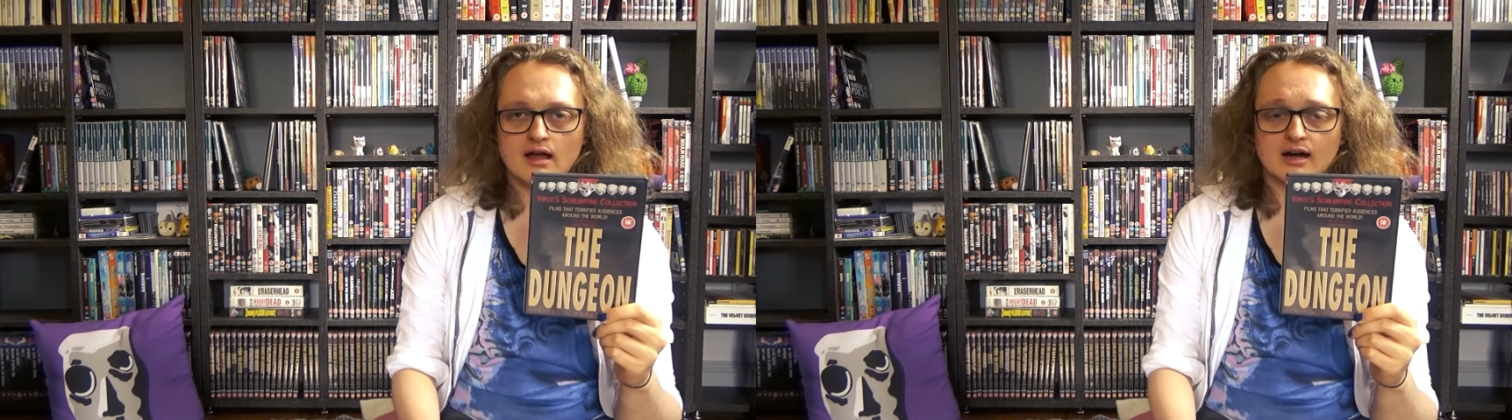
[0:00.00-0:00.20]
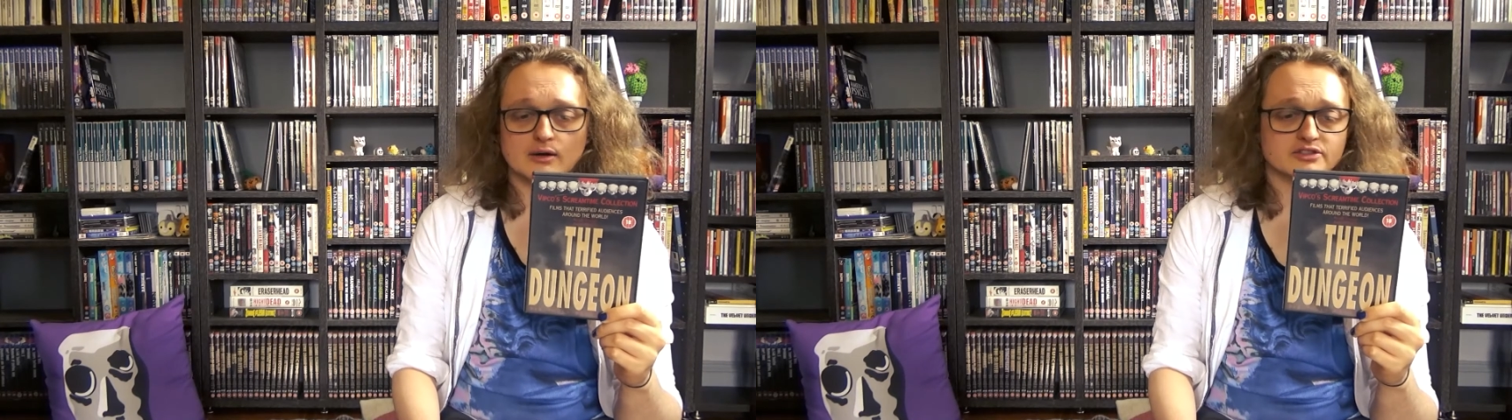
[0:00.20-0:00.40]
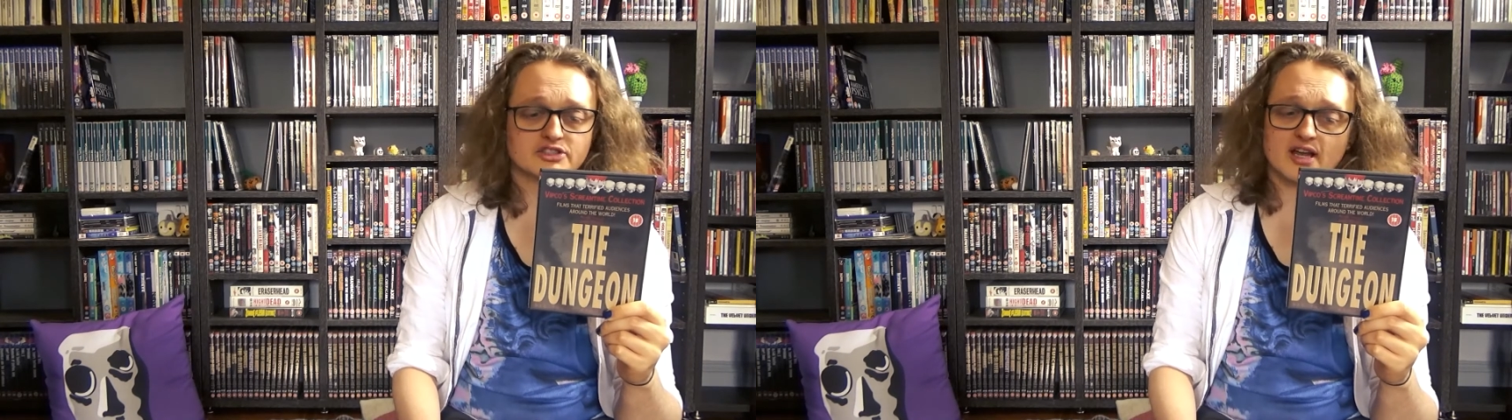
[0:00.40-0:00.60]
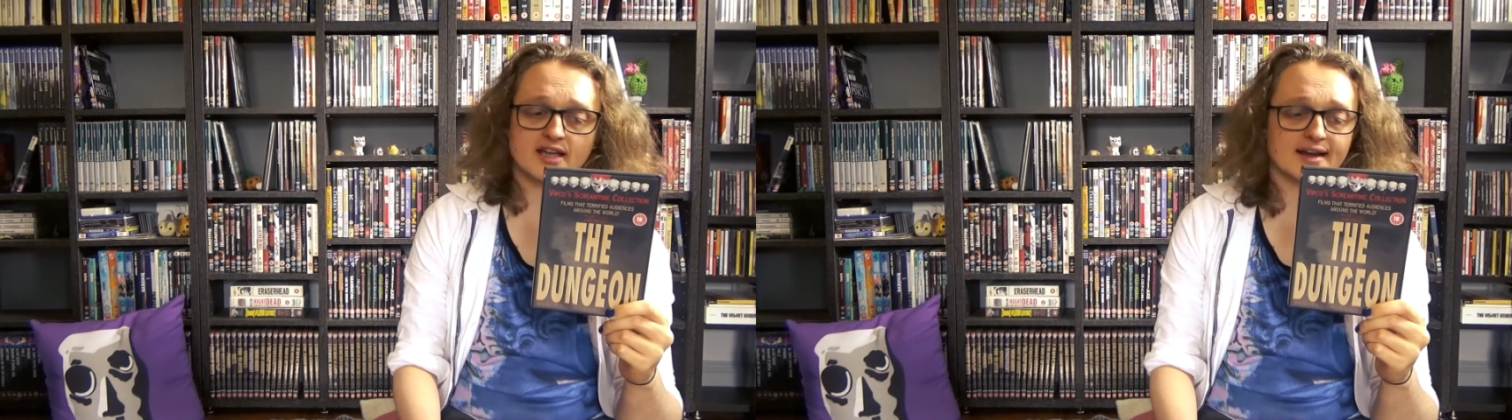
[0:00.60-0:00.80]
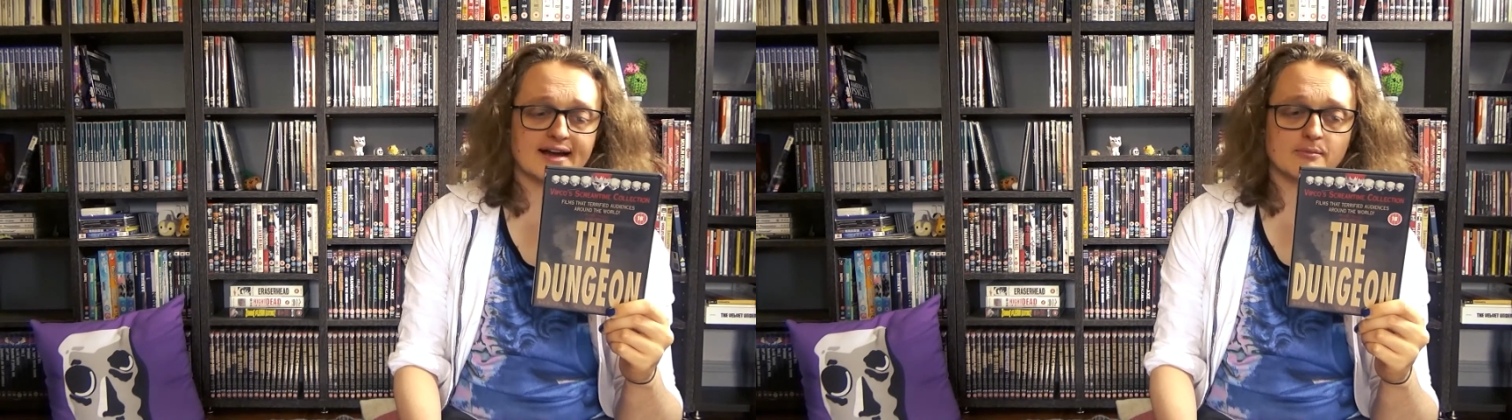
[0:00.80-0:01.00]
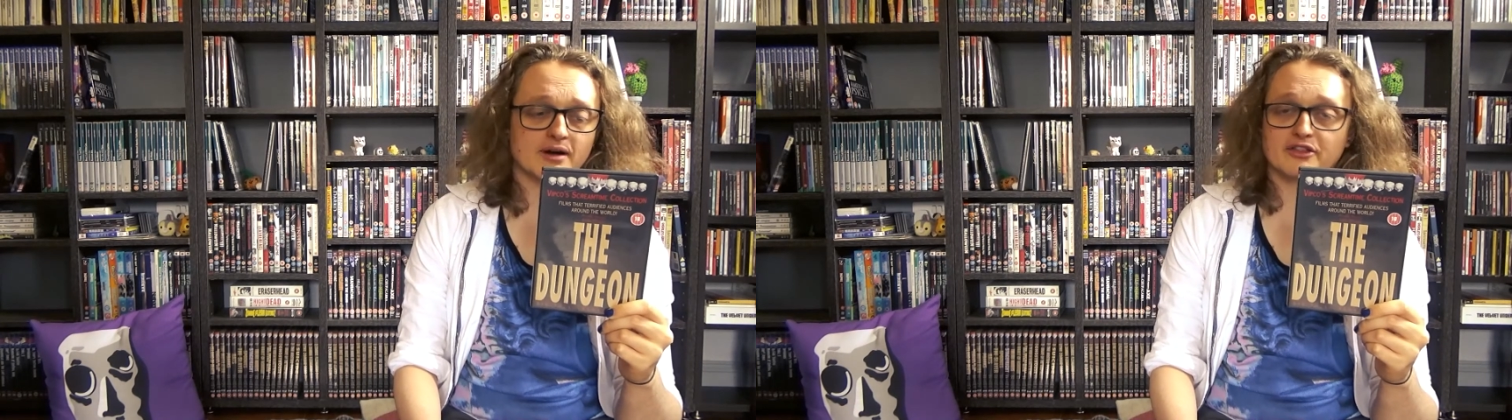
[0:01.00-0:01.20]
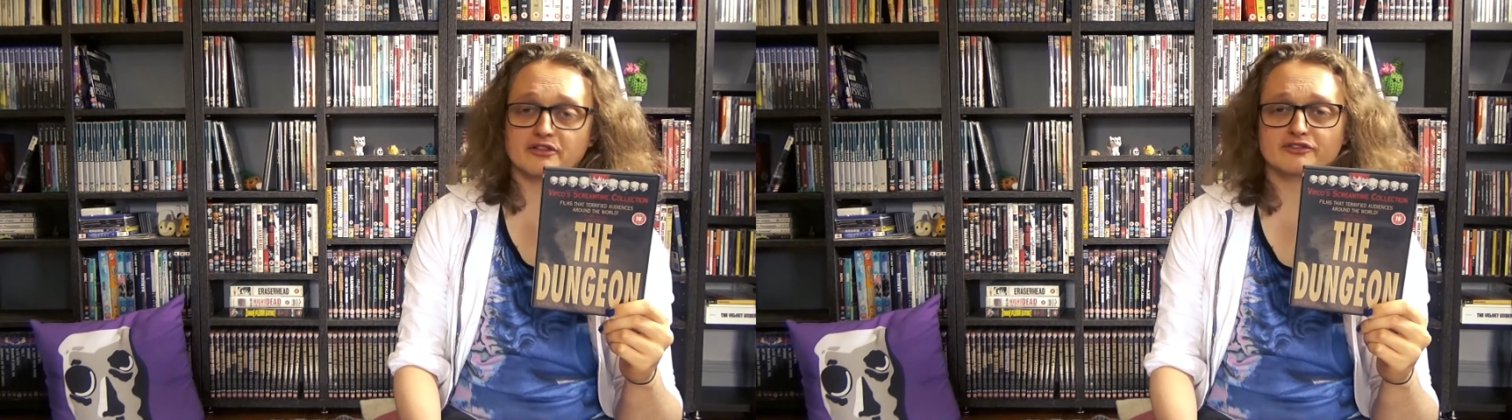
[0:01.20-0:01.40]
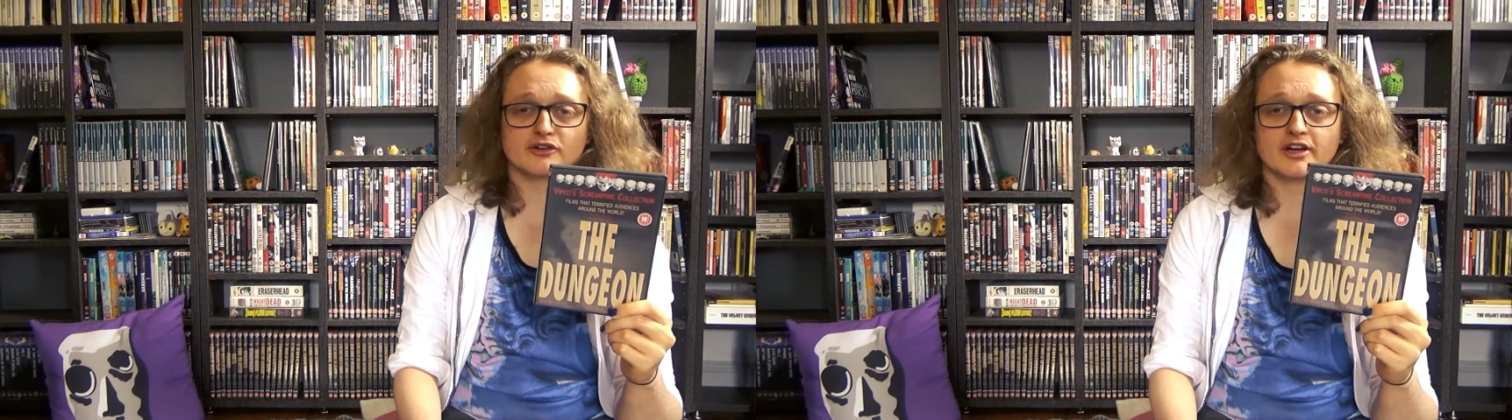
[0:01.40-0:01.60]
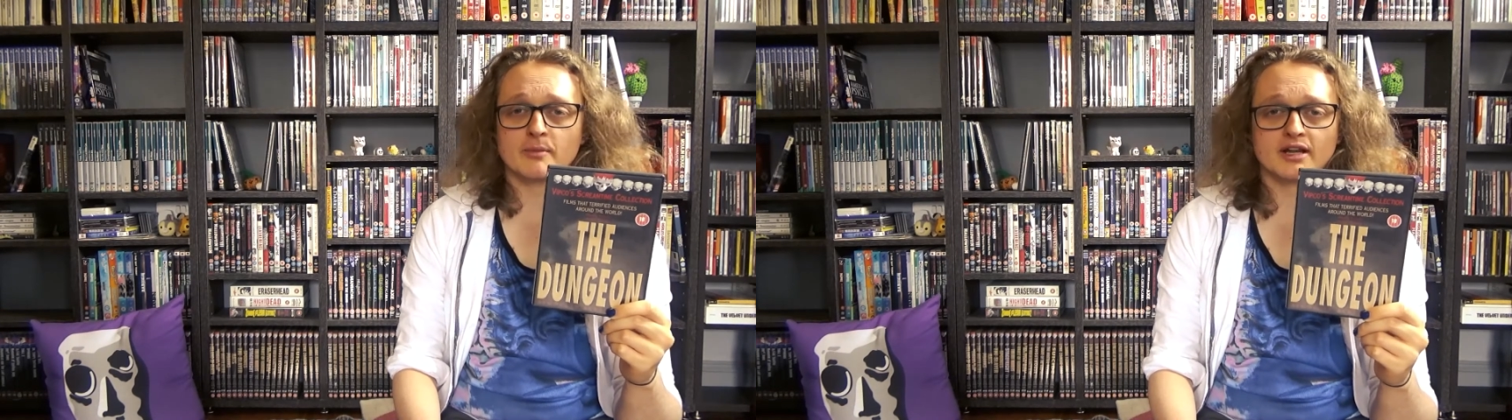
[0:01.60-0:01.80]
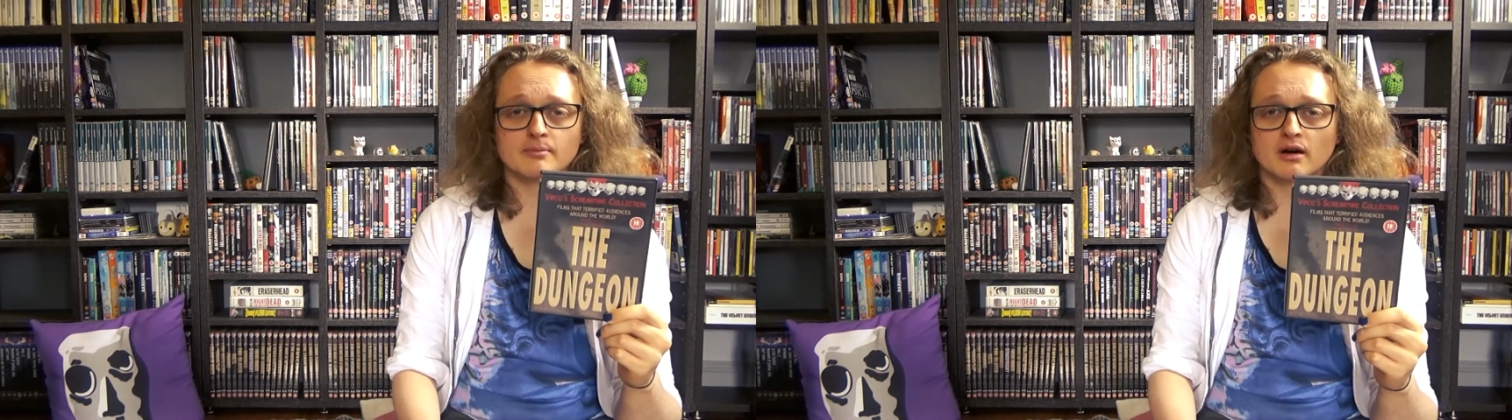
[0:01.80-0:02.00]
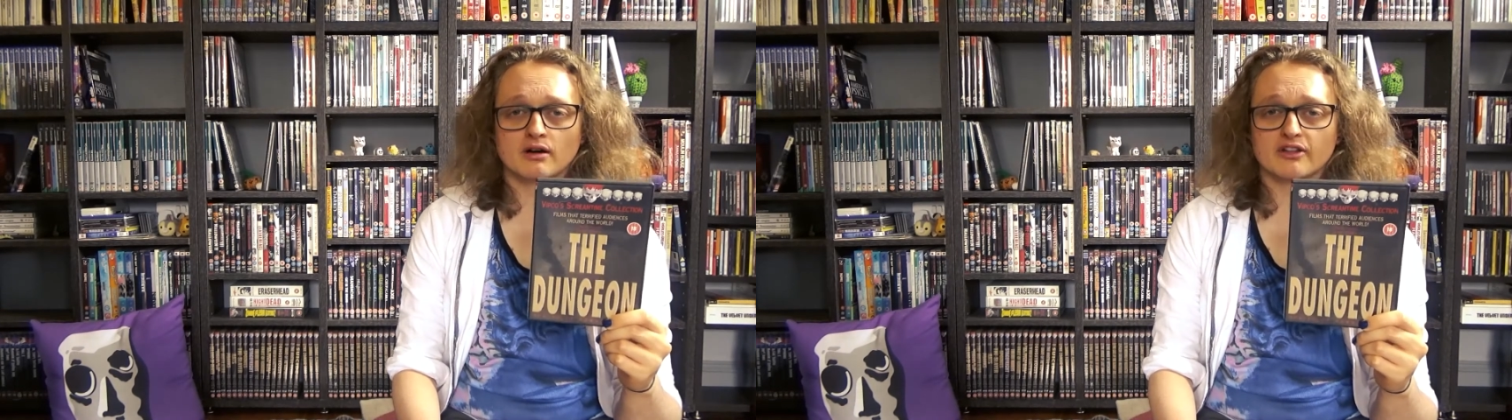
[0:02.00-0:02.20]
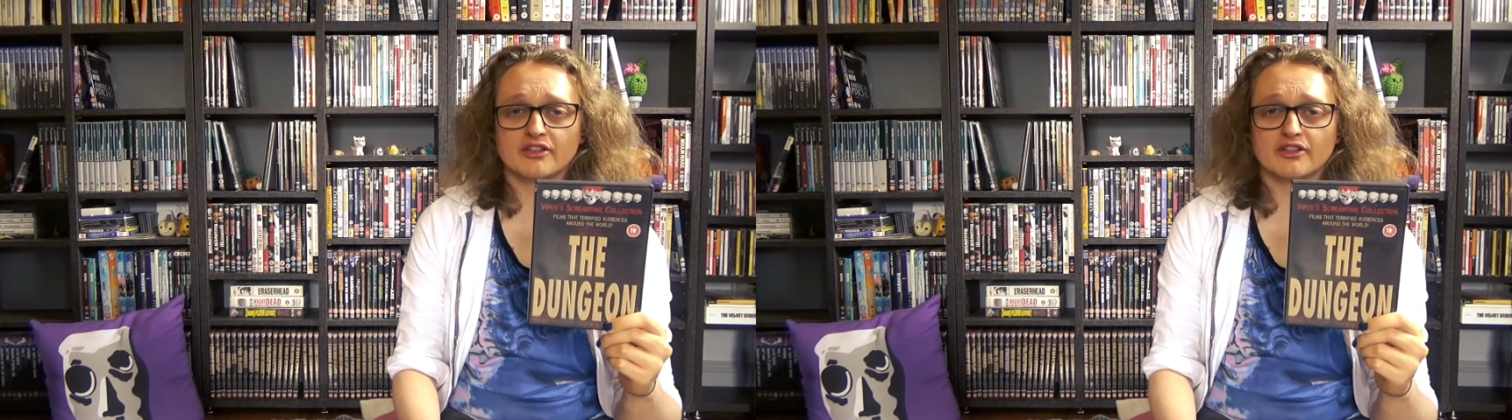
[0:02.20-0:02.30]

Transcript: I was checking out by the 40 minute mark,